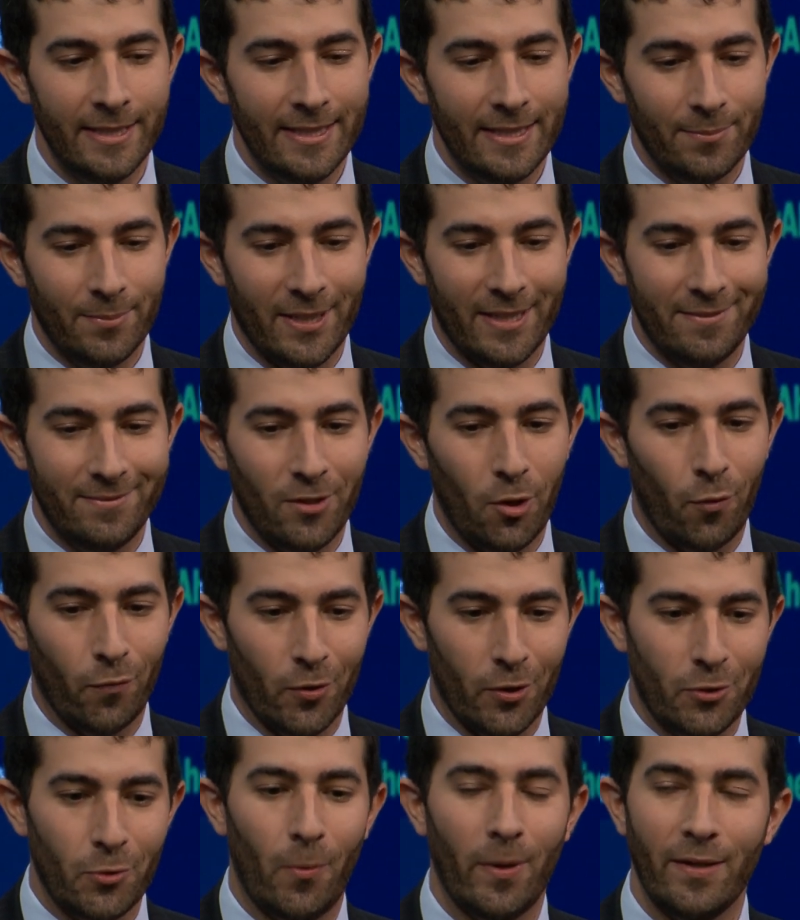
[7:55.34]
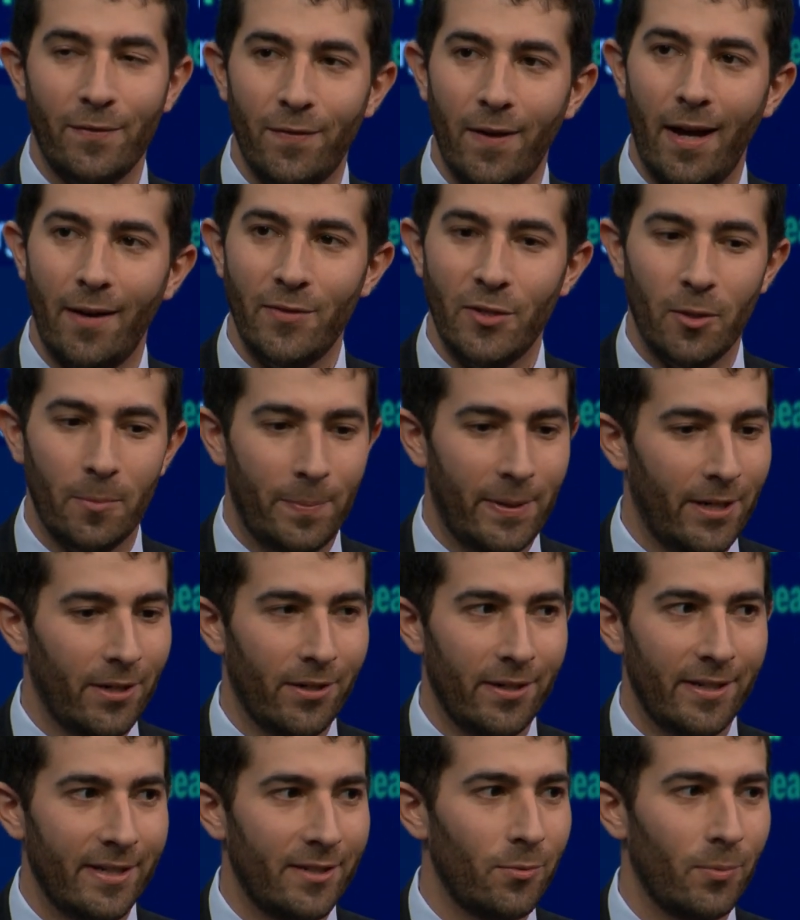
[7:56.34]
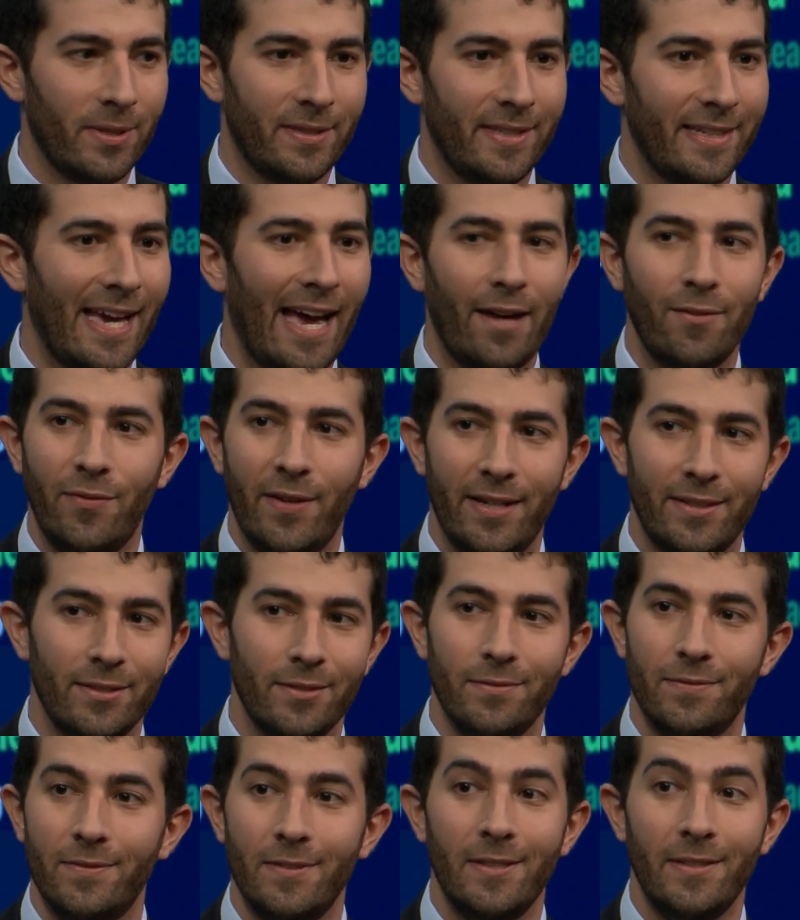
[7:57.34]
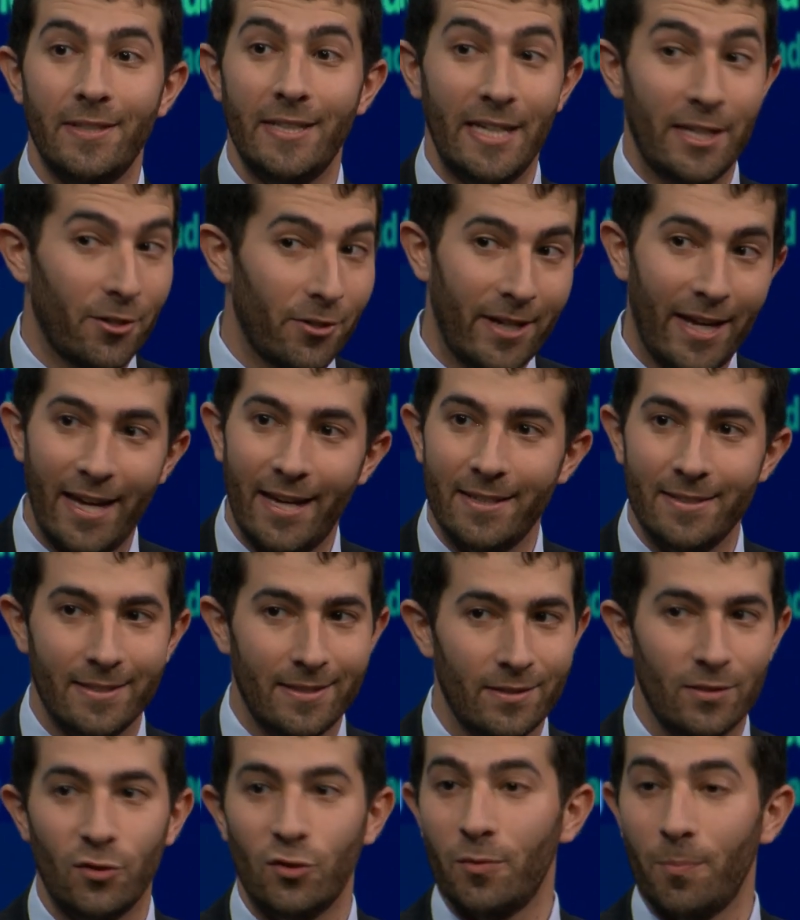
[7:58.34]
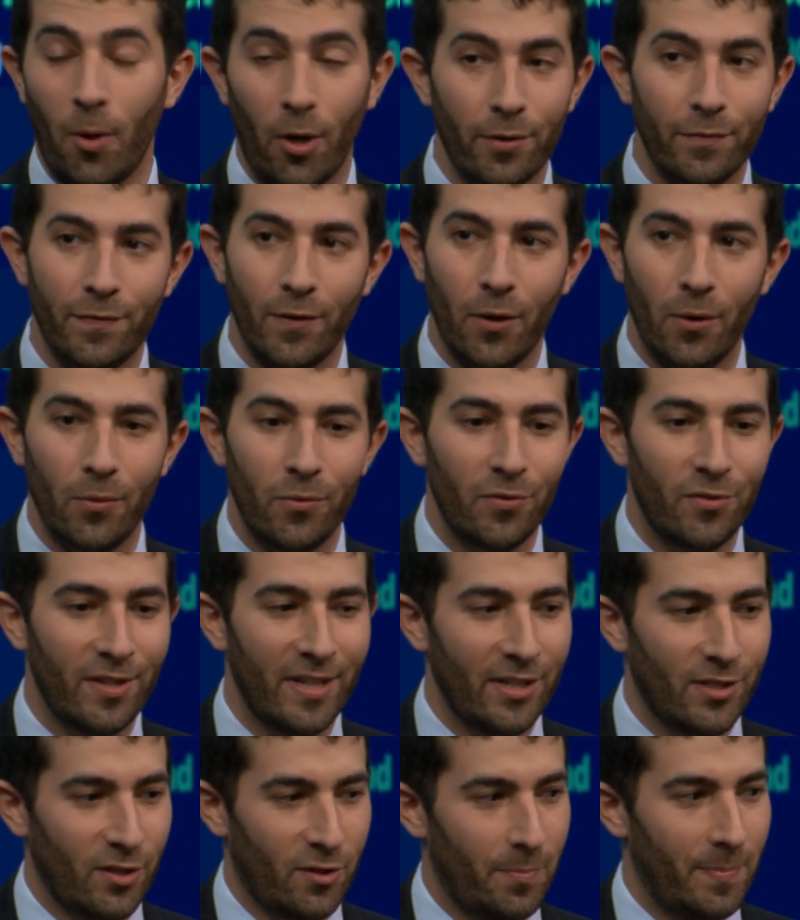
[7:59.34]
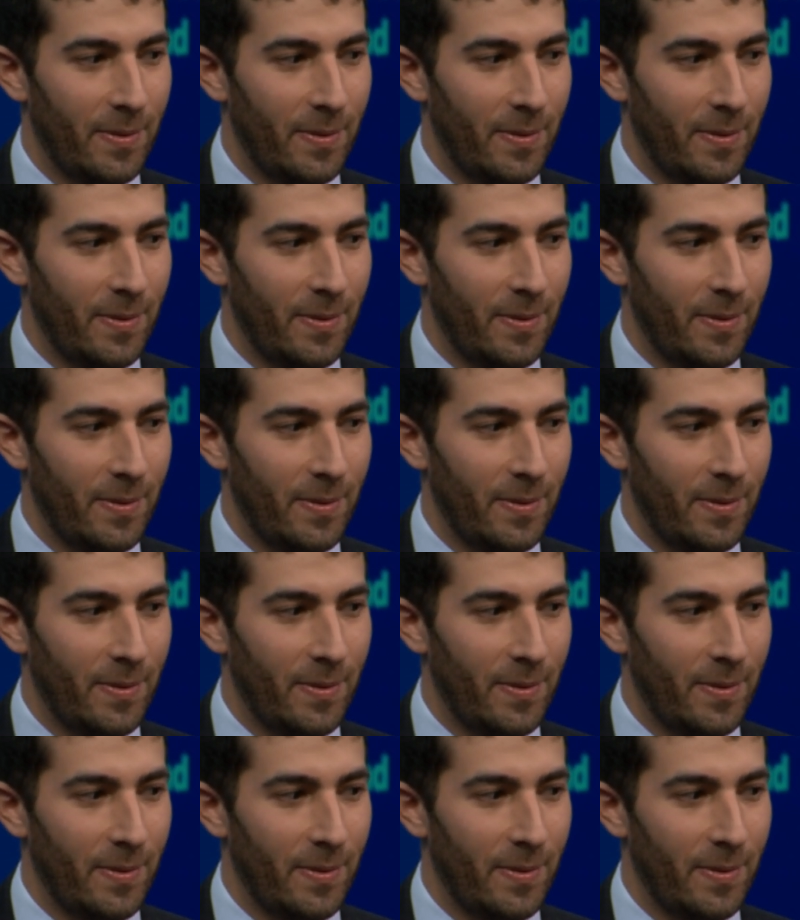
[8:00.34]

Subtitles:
But over a 25-year period with the advent of the internet and smartphones, it just